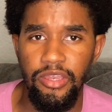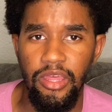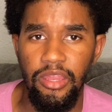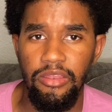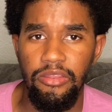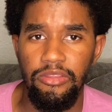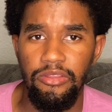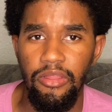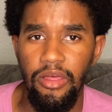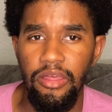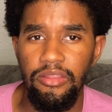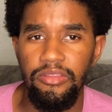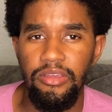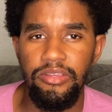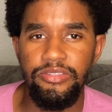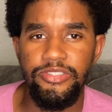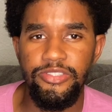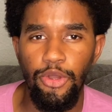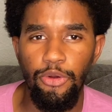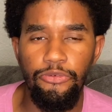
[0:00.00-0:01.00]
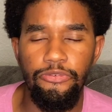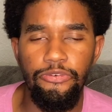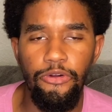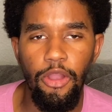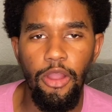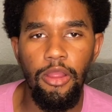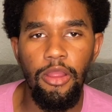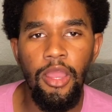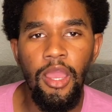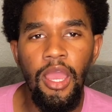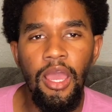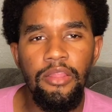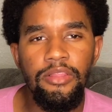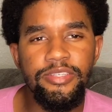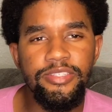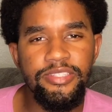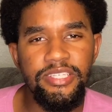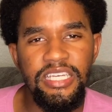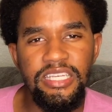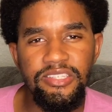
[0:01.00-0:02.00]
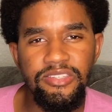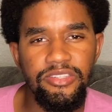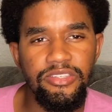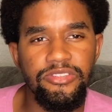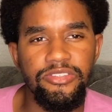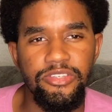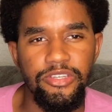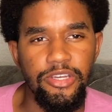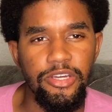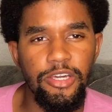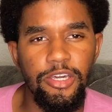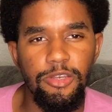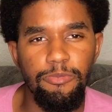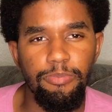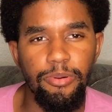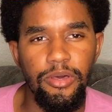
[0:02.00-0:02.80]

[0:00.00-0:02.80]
And so far, the season is good,